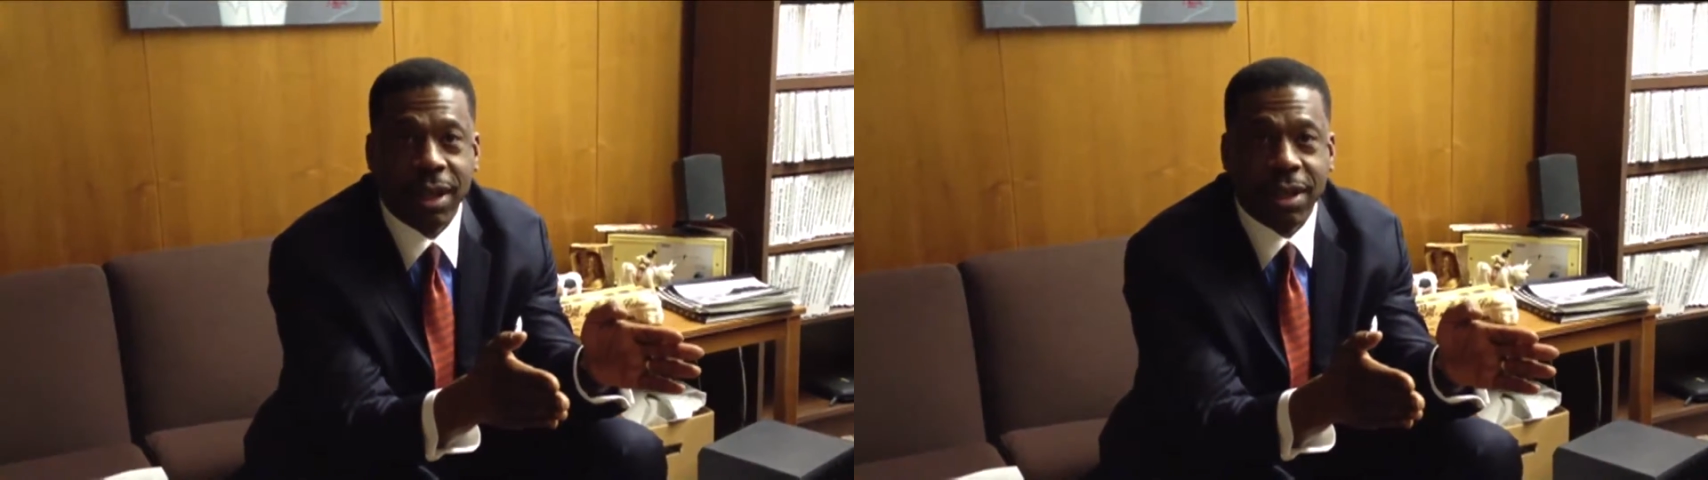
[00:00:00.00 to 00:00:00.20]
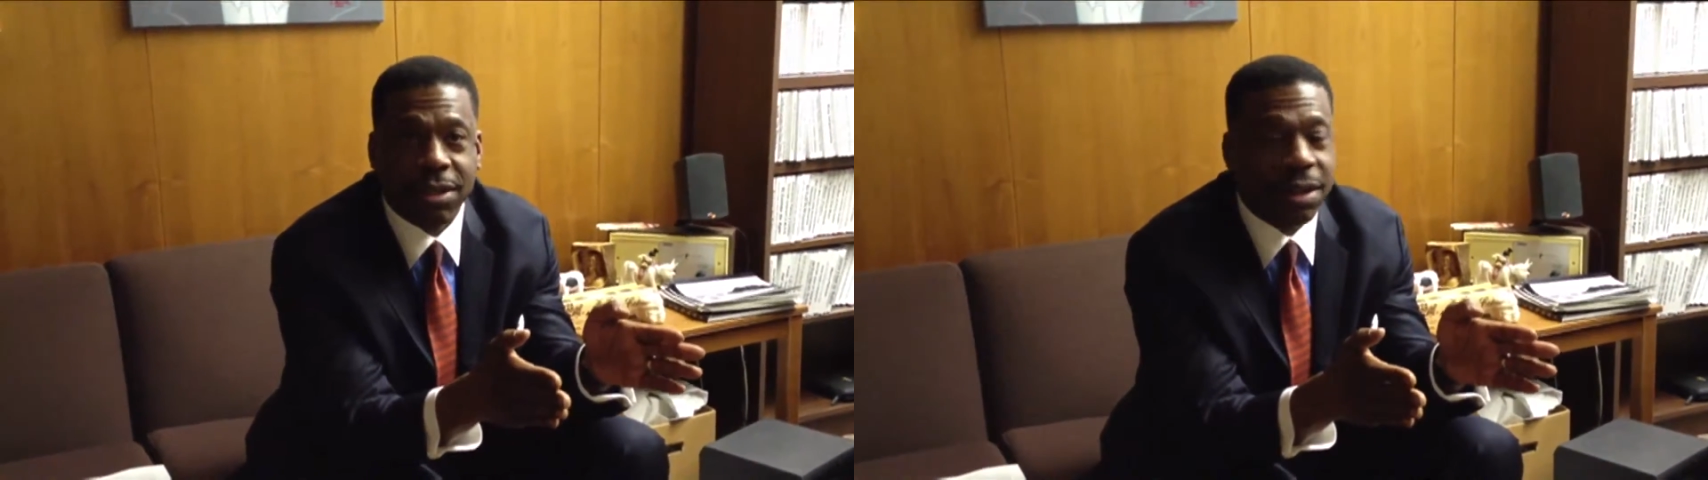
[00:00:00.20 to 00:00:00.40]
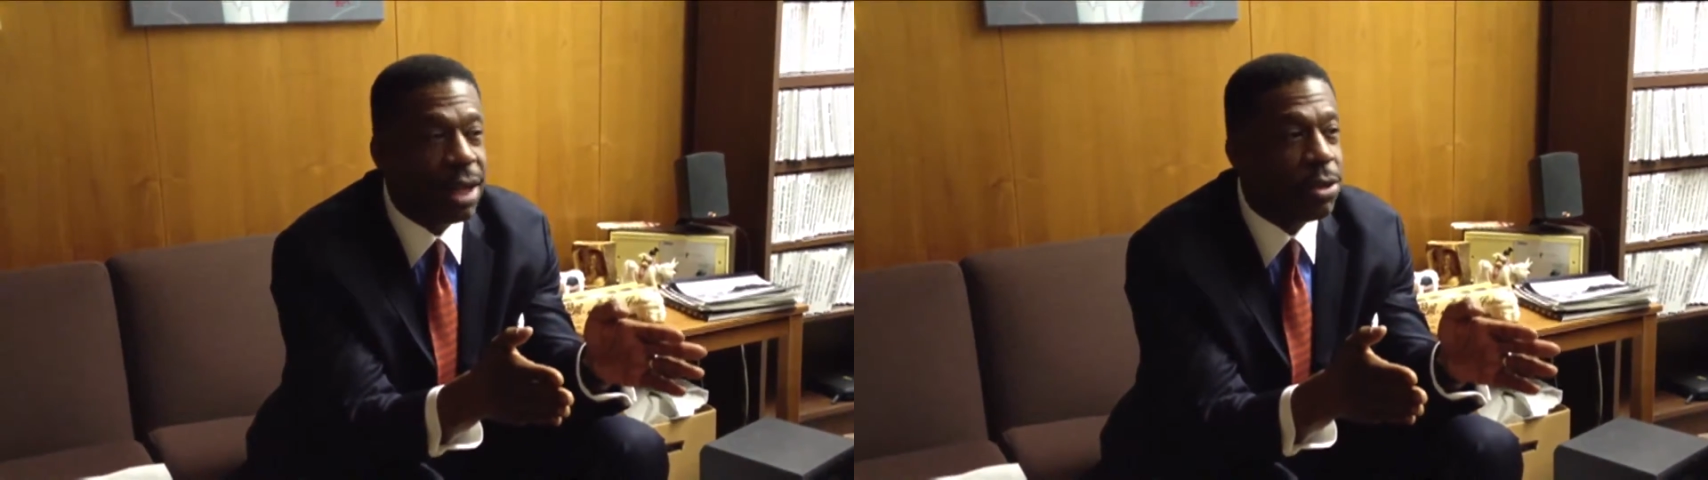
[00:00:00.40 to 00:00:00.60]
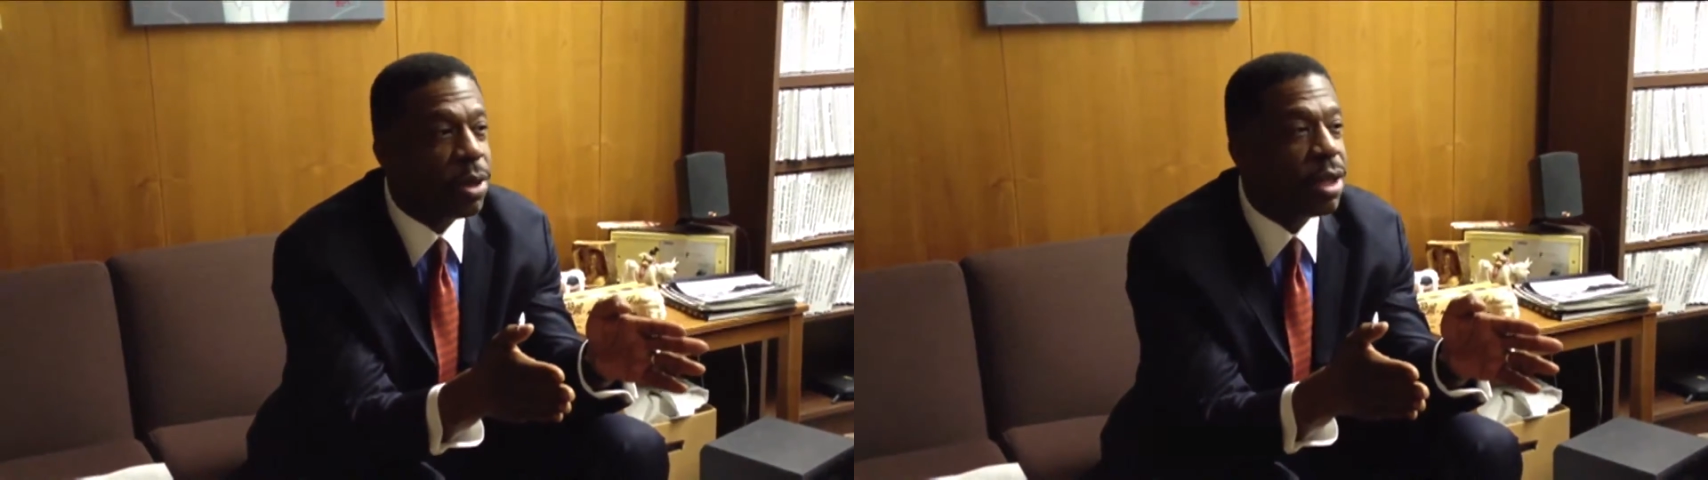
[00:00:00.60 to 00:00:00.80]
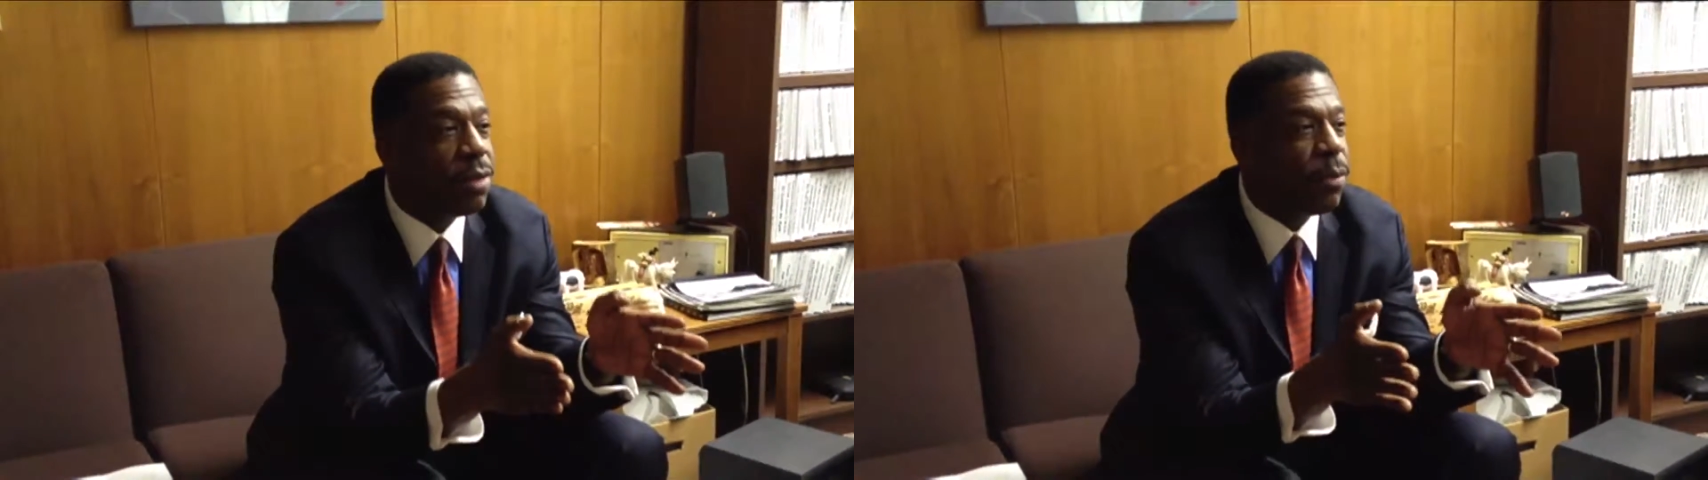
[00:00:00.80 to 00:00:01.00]
so that you
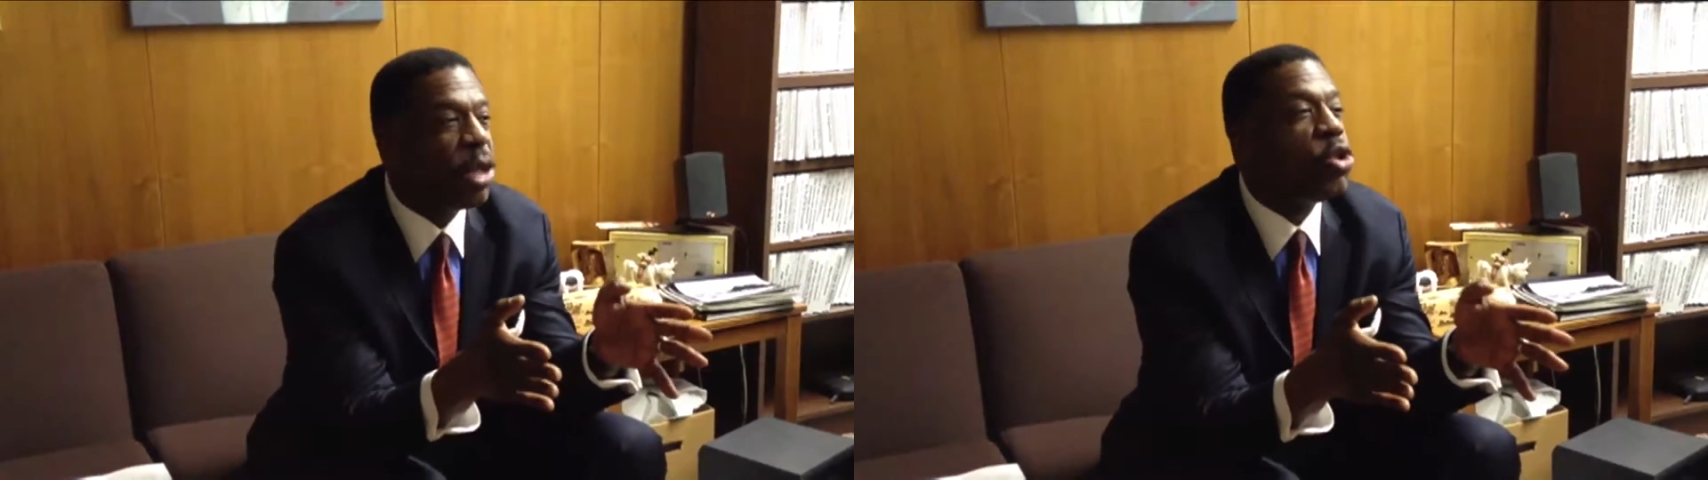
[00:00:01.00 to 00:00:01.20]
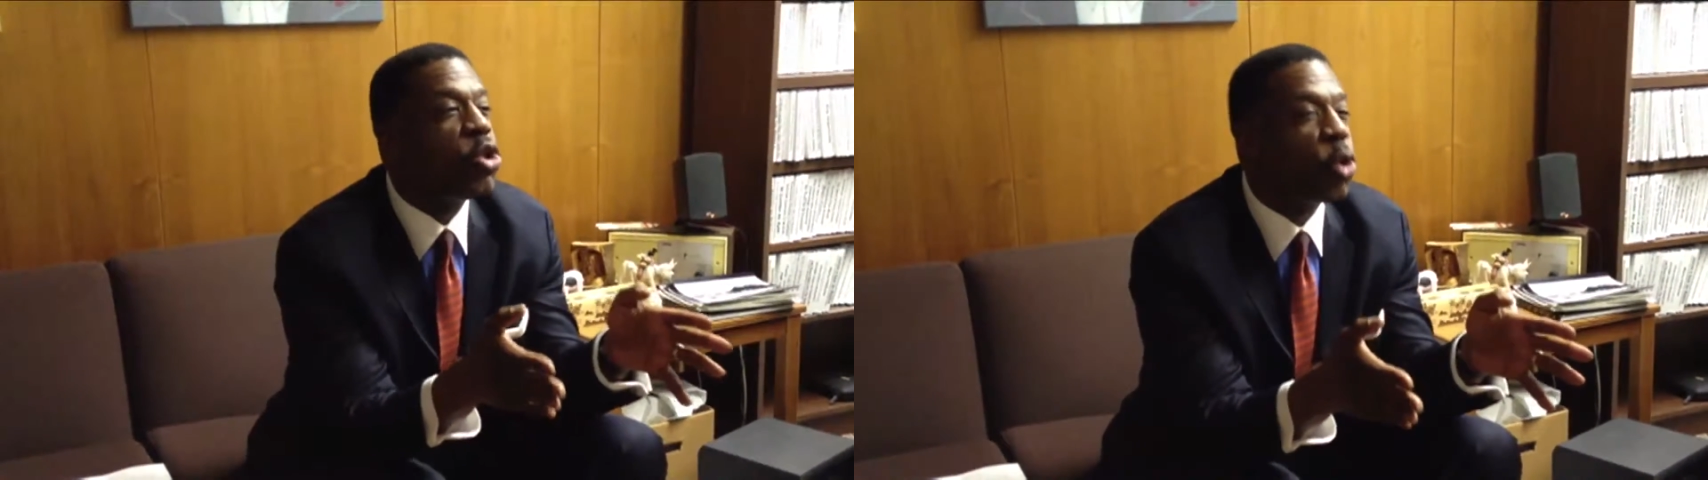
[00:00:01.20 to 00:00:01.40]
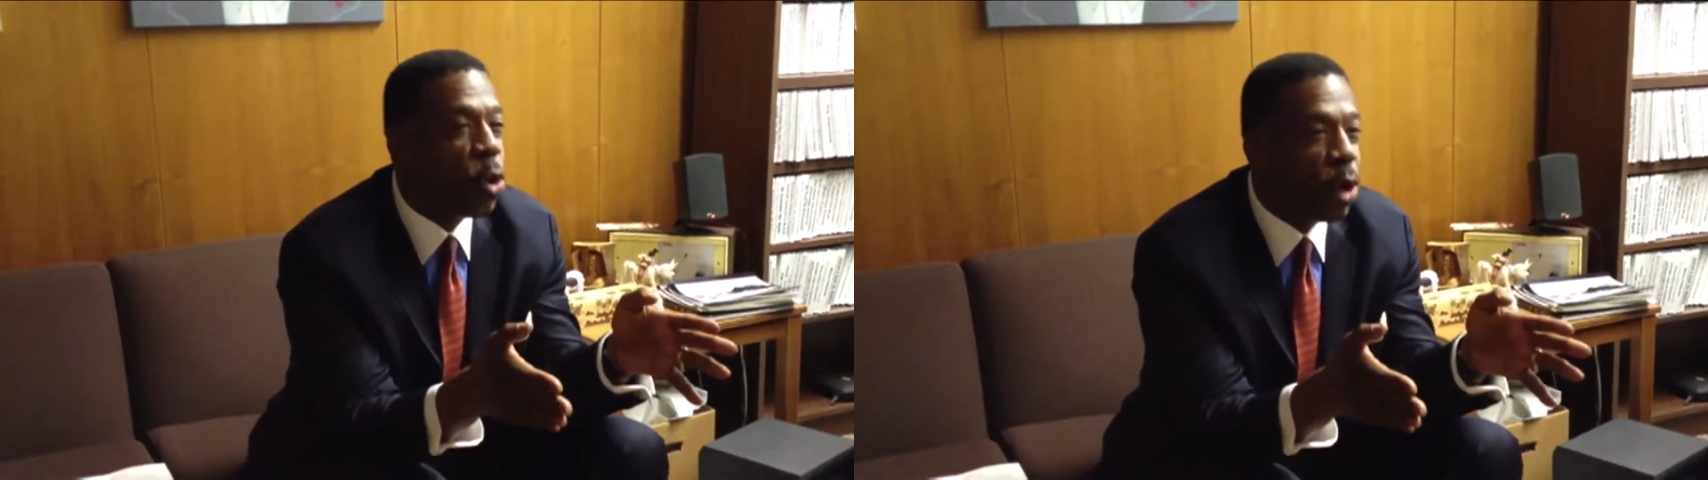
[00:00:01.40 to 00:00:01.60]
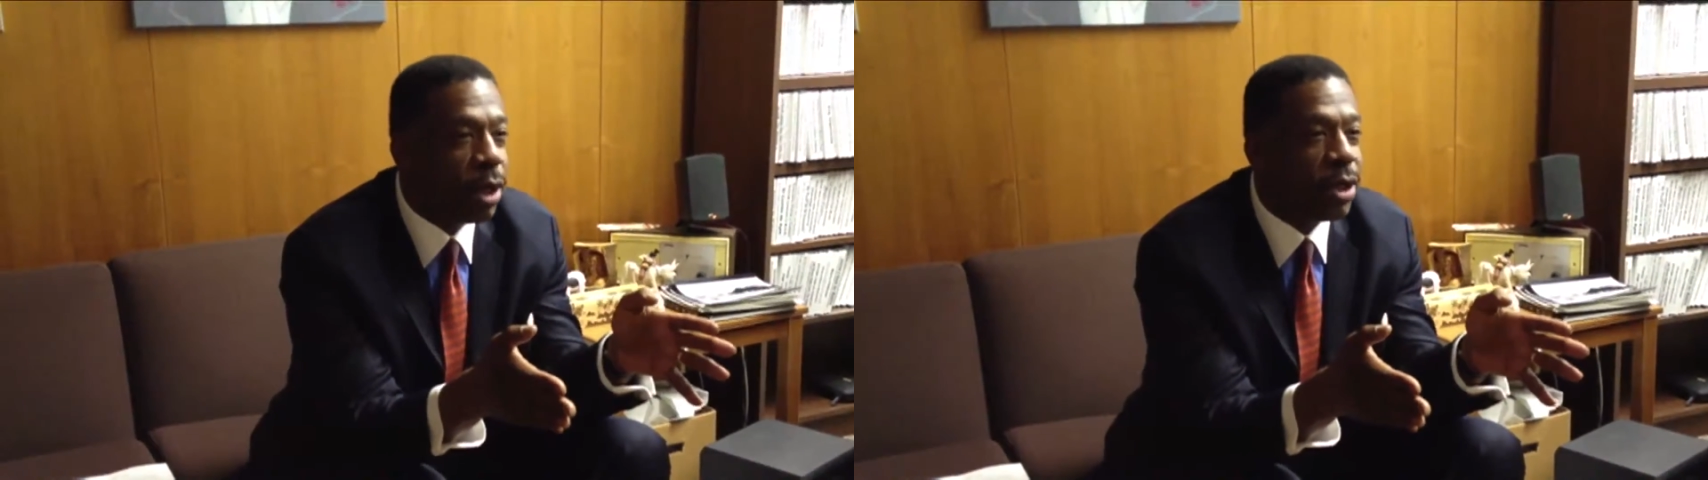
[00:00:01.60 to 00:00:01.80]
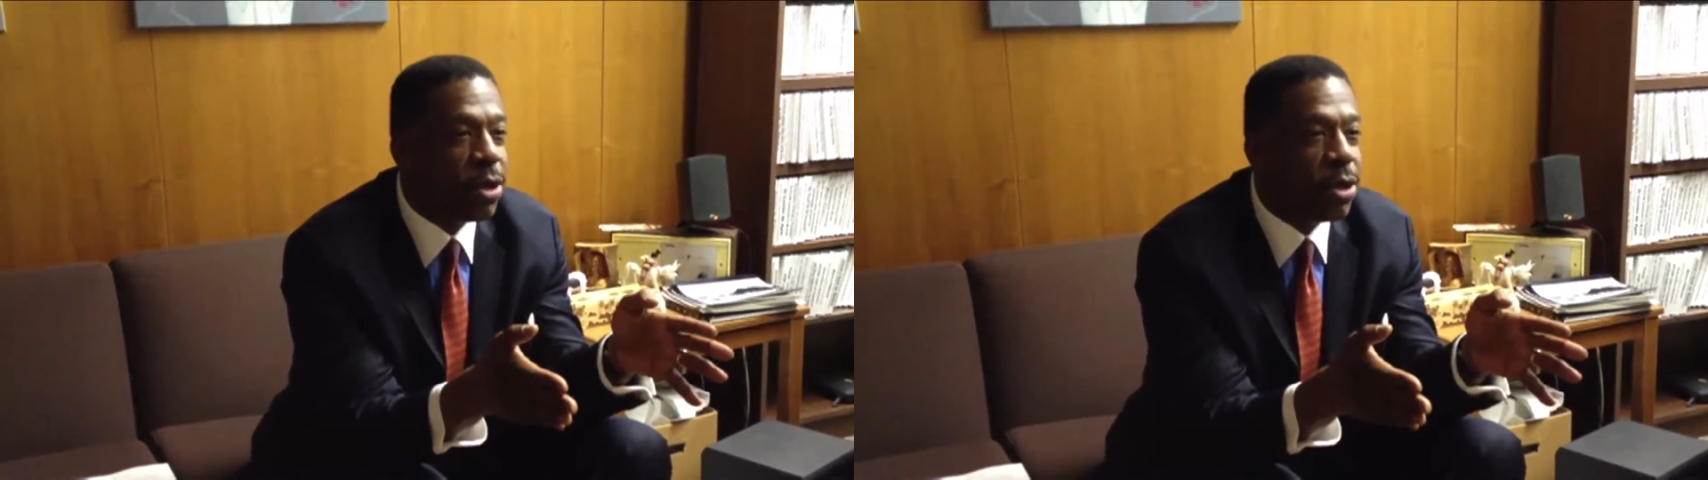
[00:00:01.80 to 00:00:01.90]
can enjoy